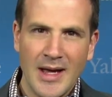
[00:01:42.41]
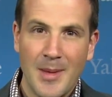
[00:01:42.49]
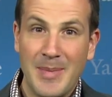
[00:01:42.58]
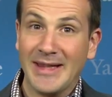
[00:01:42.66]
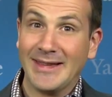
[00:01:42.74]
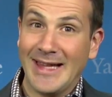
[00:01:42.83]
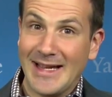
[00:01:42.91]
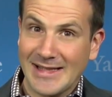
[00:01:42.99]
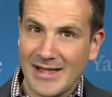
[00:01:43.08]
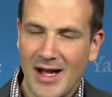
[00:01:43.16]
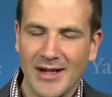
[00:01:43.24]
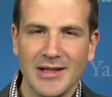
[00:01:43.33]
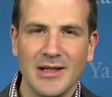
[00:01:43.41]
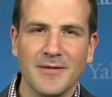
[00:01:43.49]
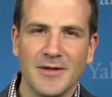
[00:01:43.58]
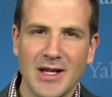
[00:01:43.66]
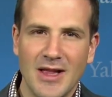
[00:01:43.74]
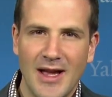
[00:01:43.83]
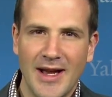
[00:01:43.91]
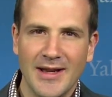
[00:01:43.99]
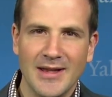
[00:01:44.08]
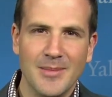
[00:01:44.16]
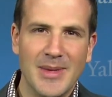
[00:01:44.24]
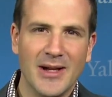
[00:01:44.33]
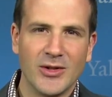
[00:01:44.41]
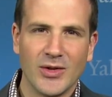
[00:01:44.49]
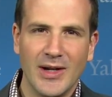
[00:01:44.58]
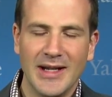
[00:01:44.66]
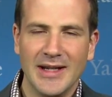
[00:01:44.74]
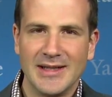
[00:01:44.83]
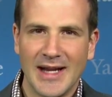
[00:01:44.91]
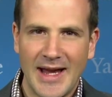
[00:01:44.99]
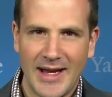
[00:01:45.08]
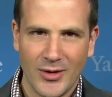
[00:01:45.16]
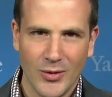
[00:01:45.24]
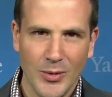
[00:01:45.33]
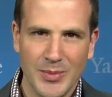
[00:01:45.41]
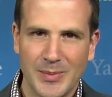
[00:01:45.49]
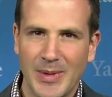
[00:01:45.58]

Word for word: a bit less cognitive decline in the Mediterranean diet groups,